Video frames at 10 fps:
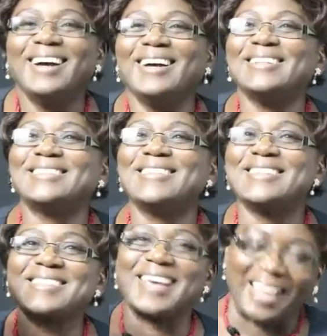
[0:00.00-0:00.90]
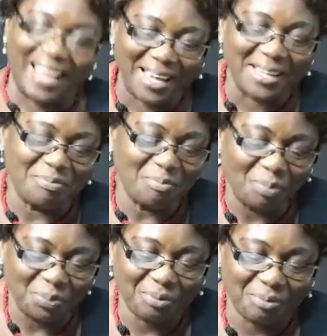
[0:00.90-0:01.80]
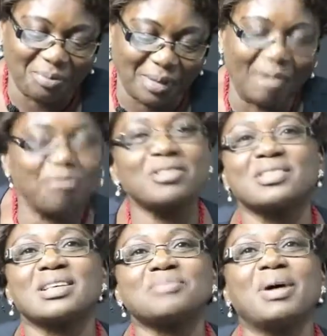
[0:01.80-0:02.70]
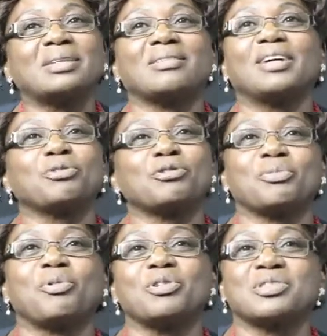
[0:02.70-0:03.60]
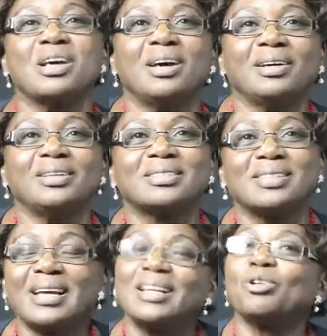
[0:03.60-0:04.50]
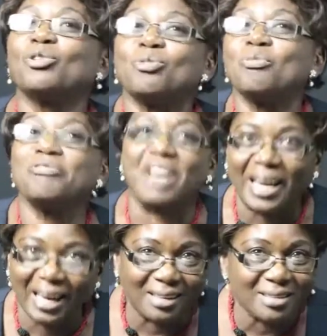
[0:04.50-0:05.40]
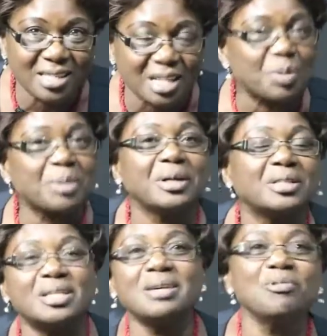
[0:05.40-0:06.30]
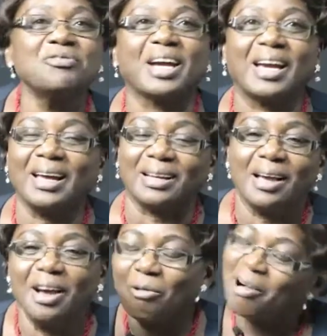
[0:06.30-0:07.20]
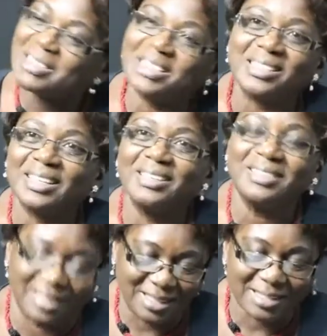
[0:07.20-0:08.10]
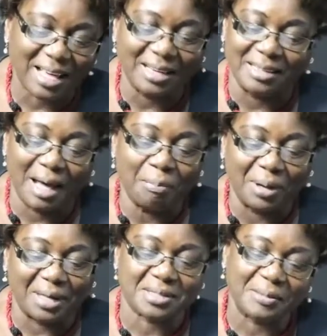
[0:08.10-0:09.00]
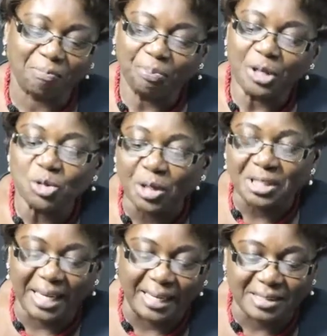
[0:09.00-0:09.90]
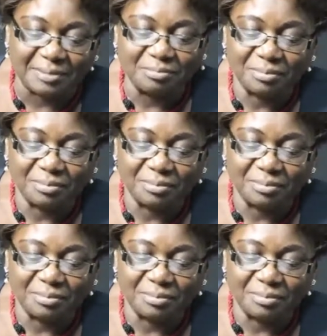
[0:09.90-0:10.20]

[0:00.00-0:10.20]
It hits again. Of course, it's a smart rat also because it's likely not to move again. In this experiment, it didn't move again. Once it hit, it stayed in that place. So it ate.